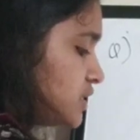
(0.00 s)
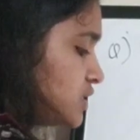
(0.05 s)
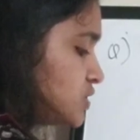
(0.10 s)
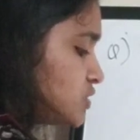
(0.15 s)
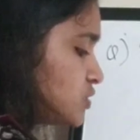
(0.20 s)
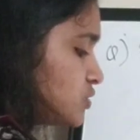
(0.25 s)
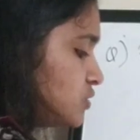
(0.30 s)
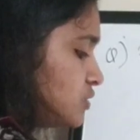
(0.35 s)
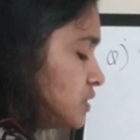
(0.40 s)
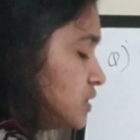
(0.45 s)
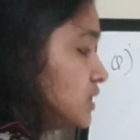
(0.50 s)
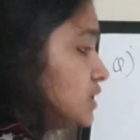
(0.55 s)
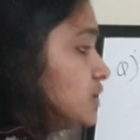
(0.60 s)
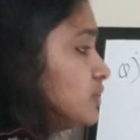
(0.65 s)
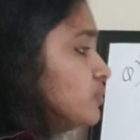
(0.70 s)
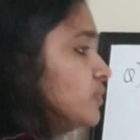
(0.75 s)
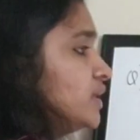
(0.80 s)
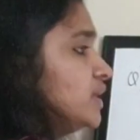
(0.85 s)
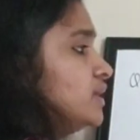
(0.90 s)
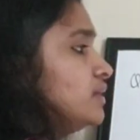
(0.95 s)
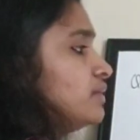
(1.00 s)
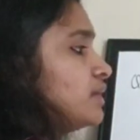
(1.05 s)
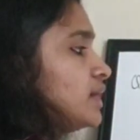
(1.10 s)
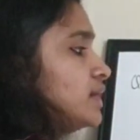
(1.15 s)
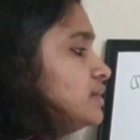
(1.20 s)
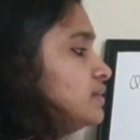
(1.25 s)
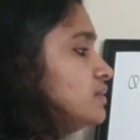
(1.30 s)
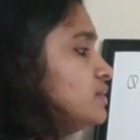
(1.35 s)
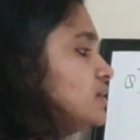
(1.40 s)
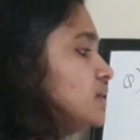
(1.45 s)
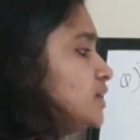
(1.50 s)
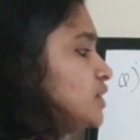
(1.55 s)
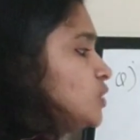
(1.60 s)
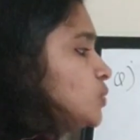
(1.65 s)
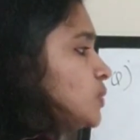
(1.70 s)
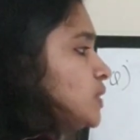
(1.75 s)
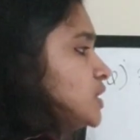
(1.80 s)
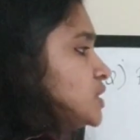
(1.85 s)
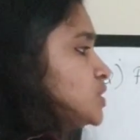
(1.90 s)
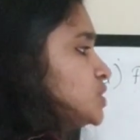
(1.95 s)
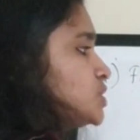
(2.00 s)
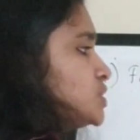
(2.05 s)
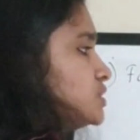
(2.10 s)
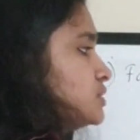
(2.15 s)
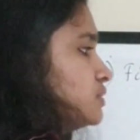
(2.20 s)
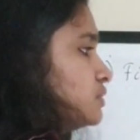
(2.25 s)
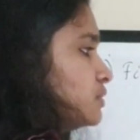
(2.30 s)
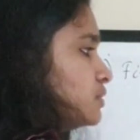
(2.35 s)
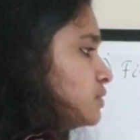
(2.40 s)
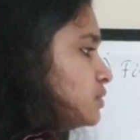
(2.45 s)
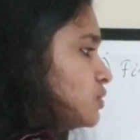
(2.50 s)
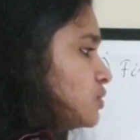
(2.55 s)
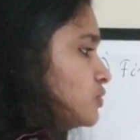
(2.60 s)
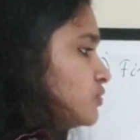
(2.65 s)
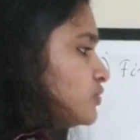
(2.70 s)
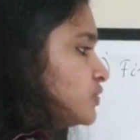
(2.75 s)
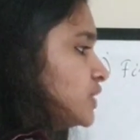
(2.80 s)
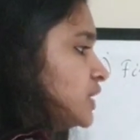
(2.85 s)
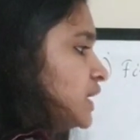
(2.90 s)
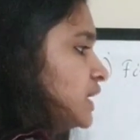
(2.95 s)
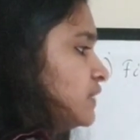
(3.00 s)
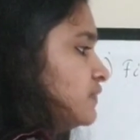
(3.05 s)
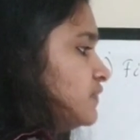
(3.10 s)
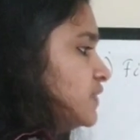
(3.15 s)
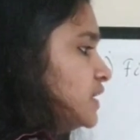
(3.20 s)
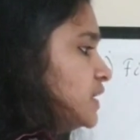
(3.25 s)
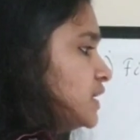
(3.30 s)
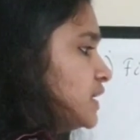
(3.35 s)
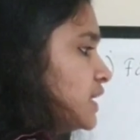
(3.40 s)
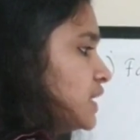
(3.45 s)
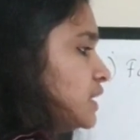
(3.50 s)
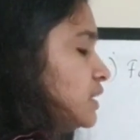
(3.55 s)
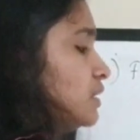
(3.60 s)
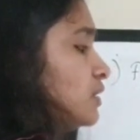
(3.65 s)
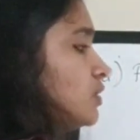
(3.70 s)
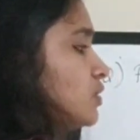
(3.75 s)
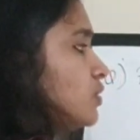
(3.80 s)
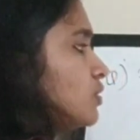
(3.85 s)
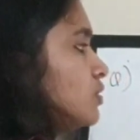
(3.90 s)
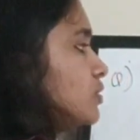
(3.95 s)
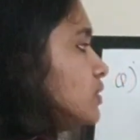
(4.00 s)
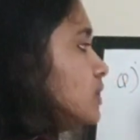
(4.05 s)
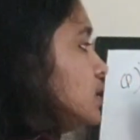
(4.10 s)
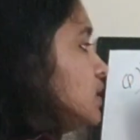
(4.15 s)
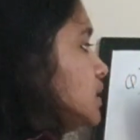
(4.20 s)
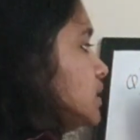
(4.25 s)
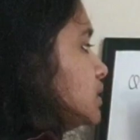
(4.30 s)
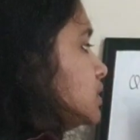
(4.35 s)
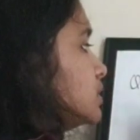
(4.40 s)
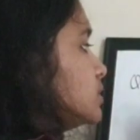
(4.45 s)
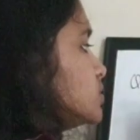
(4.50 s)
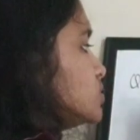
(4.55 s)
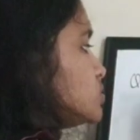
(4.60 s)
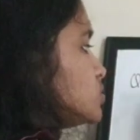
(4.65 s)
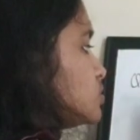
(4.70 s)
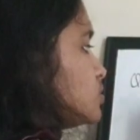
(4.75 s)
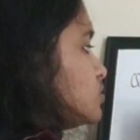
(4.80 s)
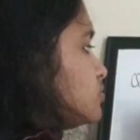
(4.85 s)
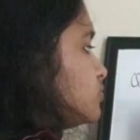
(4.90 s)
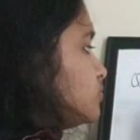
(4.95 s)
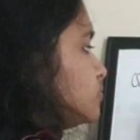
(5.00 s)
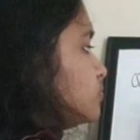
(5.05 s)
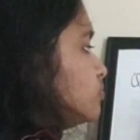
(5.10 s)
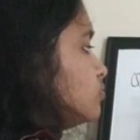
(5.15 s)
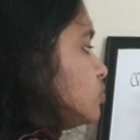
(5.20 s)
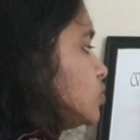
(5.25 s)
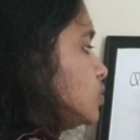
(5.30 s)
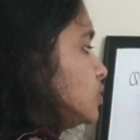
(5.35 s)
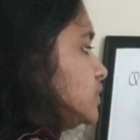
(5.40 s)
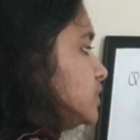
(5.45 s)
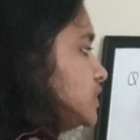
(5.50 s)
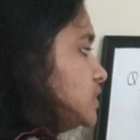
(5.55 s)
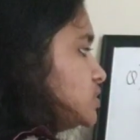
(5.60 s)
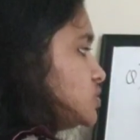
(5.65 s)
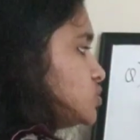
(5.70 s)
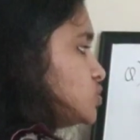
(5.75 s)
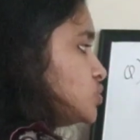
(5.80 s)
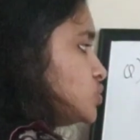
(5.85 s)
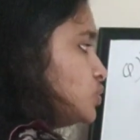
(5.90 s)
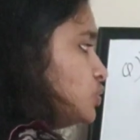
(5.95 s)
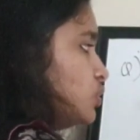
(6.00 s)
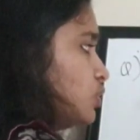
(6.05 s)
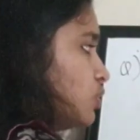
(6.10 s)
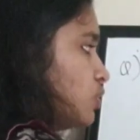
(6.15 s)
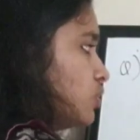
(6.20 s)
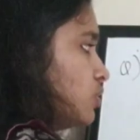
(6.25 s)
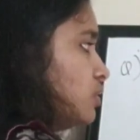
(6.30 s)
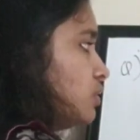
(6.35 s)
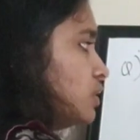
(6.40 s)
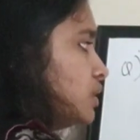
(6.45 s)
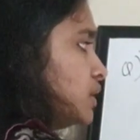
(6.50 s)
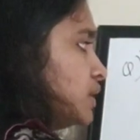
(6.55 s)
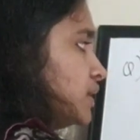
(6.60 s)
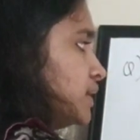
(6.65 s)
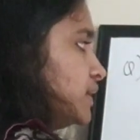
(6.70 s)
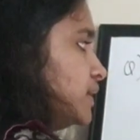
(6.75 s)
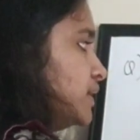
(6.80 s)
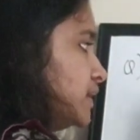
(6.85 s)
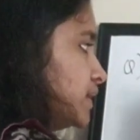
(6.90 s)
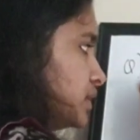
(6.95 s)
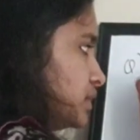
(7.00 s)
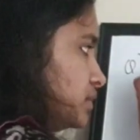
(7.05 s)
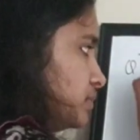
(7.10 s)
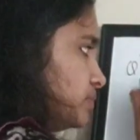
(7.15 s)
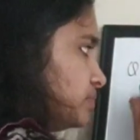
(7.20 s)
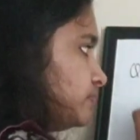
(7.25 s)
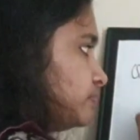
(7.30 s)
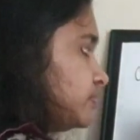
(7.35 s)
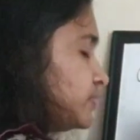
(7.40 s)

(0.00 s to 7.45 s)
So we can write the equation of KVL or Kirchhoff voltage law here.